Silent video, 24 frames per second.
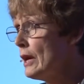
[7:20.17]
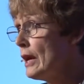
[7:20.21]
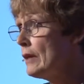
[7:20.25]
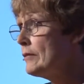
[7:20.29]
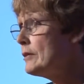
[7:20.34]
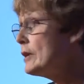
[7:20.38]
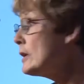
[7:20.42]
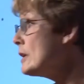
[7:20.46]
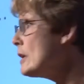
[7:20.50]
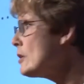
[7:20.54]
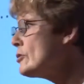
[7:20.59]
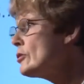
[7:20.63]

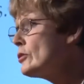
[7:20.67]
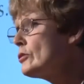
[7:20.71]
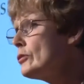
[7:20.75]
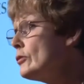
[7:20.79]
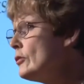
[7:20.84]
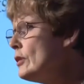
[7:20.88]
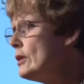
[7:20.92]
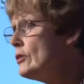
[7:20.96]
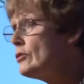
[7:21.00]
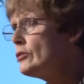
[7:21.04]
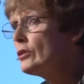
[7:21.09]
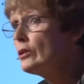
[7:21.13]
And then, as you'll
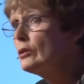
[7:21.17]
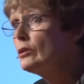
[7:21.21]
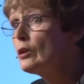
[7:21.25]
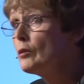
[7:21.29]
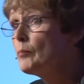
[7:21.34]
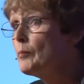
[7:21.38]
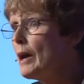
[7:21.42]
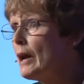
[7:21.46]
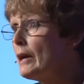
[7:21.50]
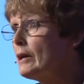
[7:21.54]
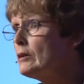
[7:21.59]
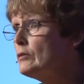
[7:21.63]
see, she'll
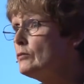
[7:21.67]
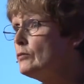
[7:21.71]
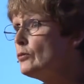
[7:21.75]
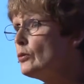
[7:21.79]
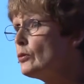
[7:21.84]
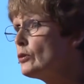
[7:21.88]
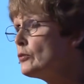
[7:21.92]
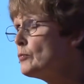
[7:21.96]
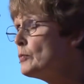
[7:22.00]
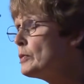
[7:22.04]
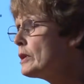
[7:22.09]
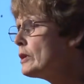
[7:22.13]
look back and
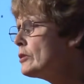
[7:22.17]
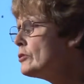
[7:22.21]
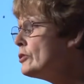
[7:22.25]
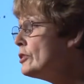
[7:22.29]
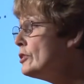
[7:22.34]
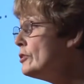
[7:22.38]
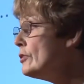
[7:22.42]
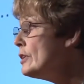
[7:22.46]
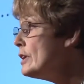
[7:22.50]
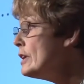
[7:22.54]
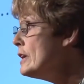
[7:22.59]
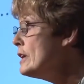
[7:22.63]
forth because
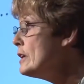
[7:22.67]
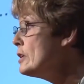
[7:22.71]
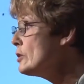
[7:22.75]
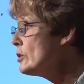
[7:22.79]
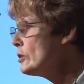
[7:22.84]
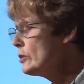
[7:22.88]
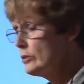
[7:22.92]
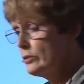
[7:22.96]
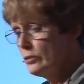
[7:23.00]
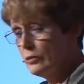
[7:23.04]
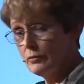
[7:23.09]
she's eager